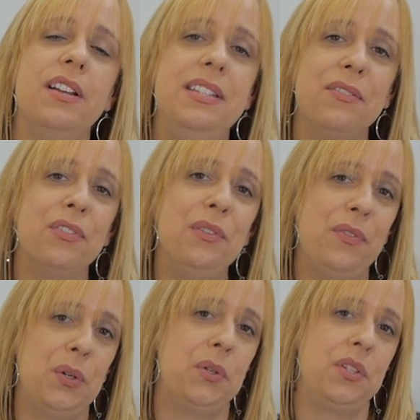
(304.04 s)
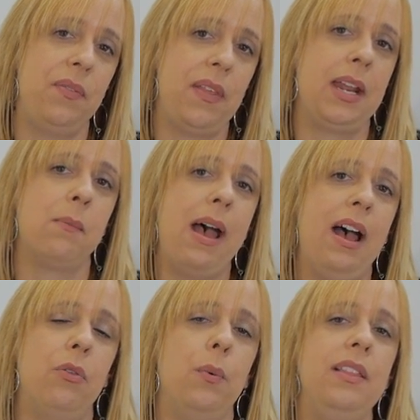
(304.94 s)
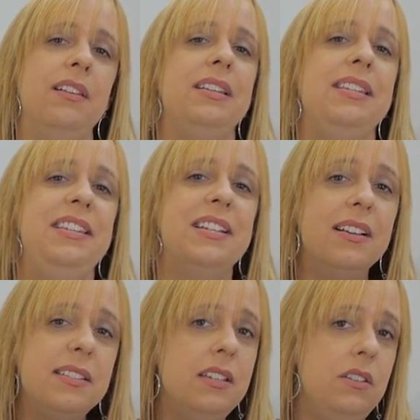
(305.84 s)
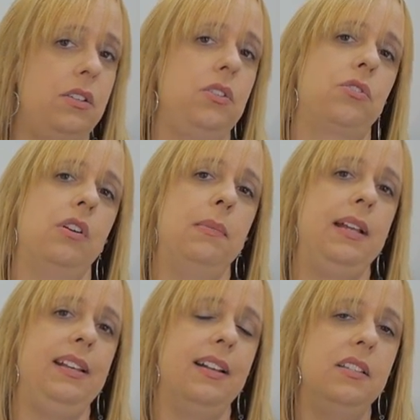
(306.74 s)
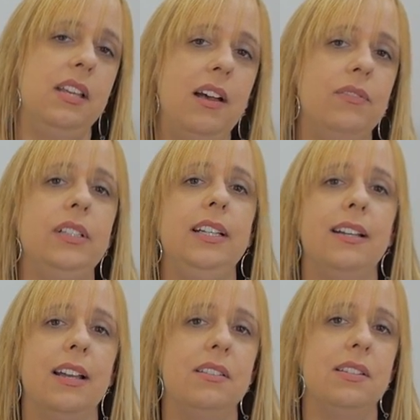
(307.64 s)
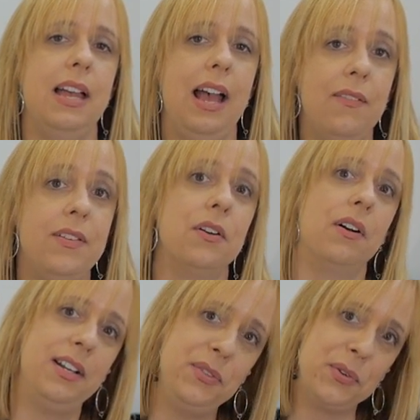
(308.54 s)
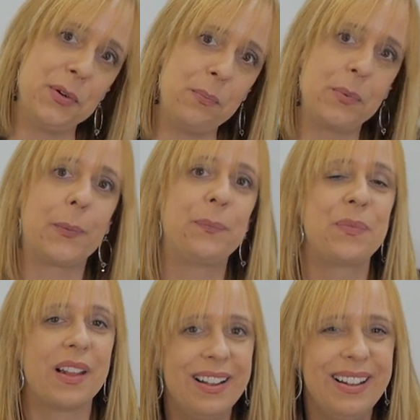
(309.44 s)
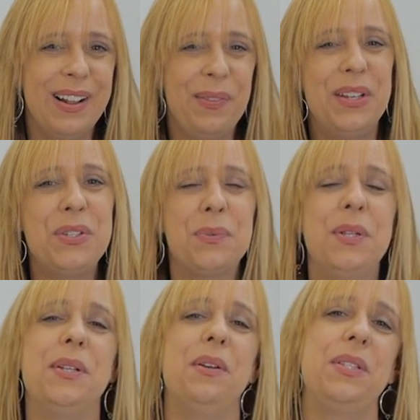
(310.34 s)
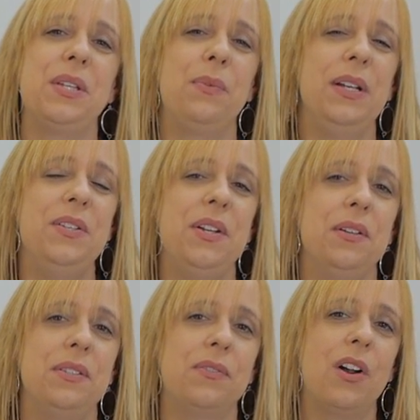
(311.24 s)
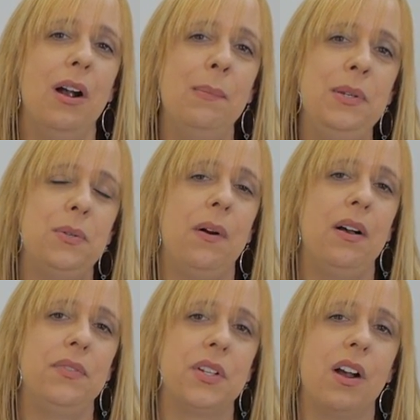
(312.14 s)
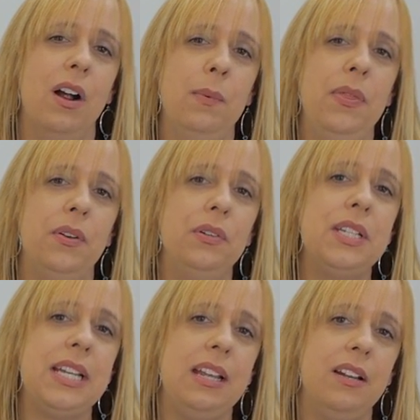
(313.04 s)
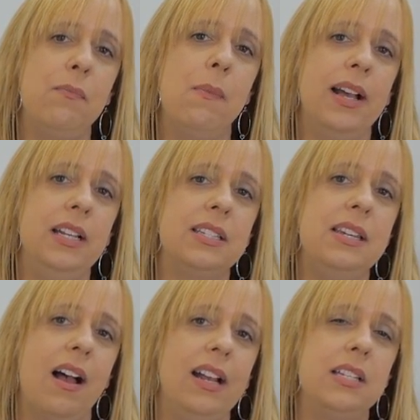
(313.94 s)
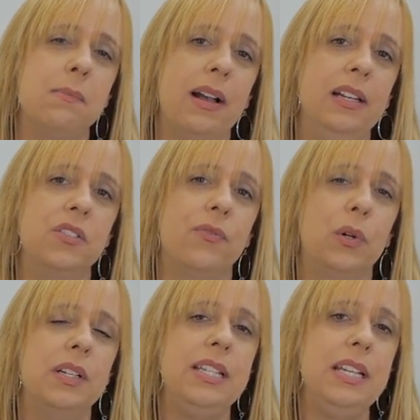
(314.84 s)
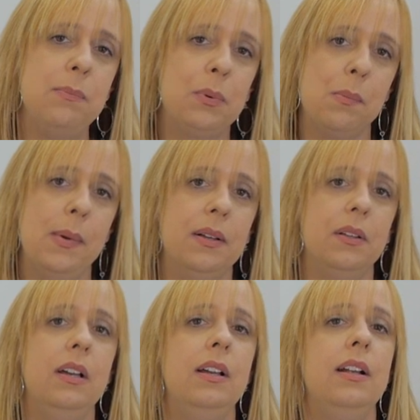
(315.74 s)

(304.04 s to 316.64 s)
a different photosynthetic pathway that doesn't discriminate as heavily against the heavier isotope. This results in ratios of carbon-12 to carbon-13 of -9 to -14 per mil.